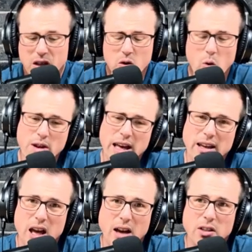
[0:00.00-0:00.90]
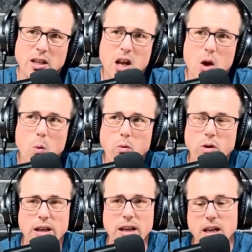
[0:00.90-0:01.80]
golden handcuffs were
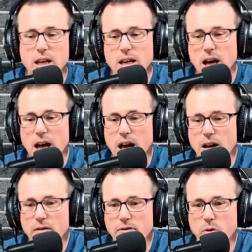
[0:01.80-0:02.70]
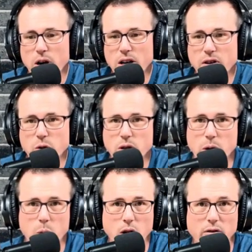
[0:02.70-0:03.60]
really uh, for individuals
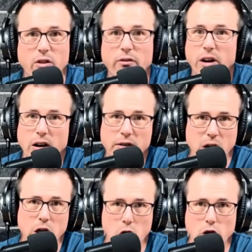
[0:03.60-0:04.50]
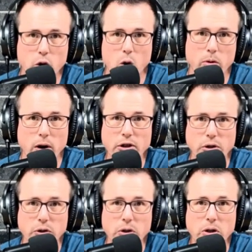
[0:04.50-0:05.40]
that were working for very, very large
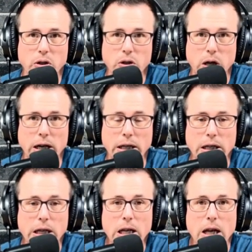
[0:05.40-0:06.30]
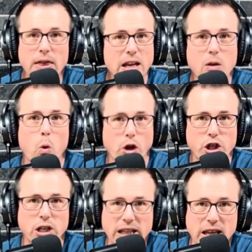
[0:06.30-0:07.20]
corporations, right? They didn't want
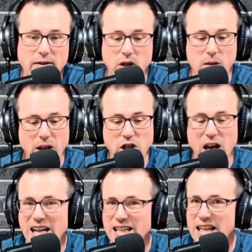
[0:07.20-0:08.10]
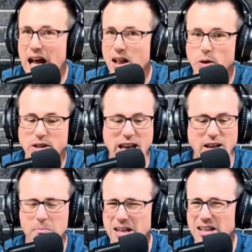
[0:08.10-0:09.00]
you to leave, so they paid you high salaries, they
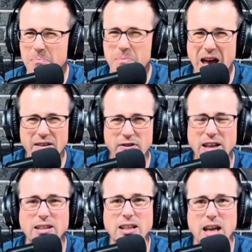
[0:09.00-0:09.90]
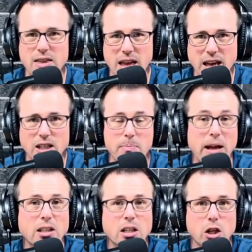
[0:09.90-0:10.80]
had amazing benefits, and they
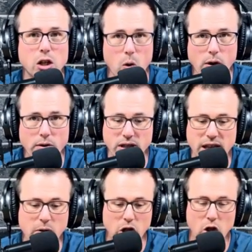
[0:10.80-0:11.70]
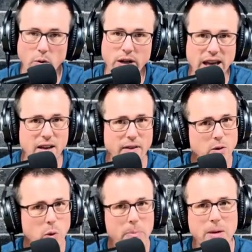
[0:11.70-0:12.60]
expected loyalty. That was a golden handcuff.
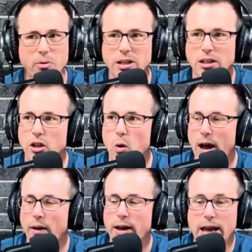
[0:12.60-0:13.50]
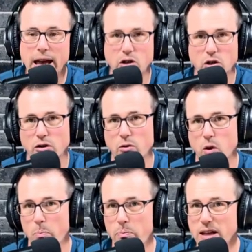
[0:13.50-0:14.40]
That's why people didn't go out and start their
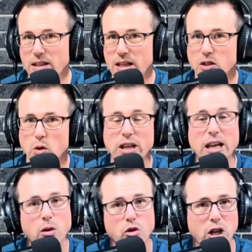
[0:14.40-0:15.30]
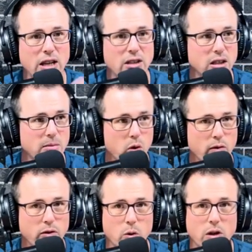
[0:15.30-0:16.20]
own business or take those chances and
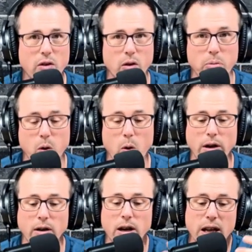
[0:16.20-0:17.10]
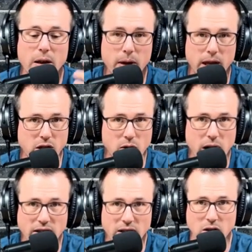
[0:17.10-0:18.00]
move to another employer, because the
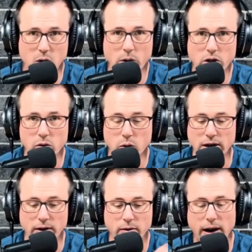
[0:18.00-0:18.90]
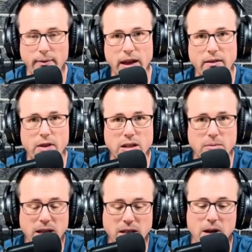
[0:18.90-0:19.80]
grass isn't always greener, right? They have these
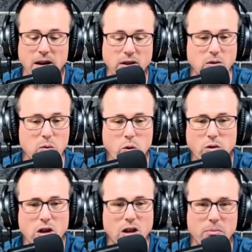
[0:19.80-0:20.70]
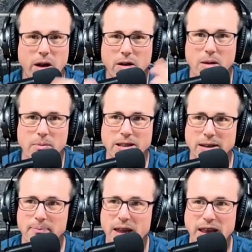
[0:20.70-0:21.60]
amazing benefits. I mean, we're talking about companies
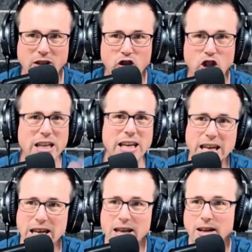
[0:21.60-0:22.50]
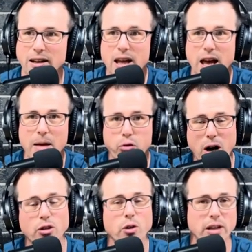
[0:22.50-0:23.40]
like, like G E and, and
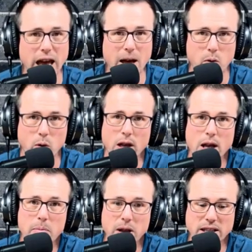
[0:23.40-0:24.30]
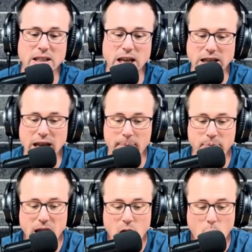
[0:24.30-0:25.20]
Procter and Gamble, places like that.
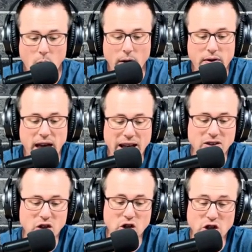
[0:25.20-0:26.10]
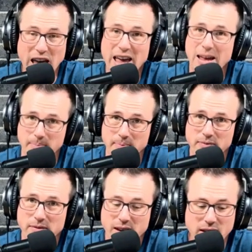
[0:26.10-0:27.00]
Well, that same,
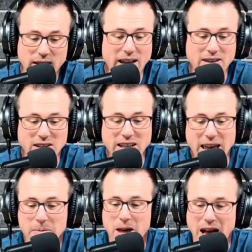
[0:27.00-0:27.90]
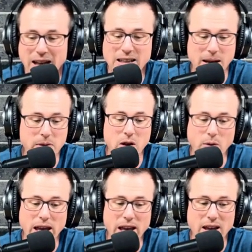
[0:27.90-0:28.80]
that same concept, the
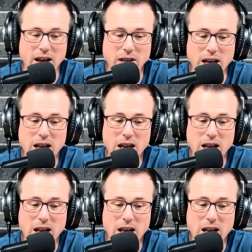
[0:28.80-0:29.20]
golden handcuffs,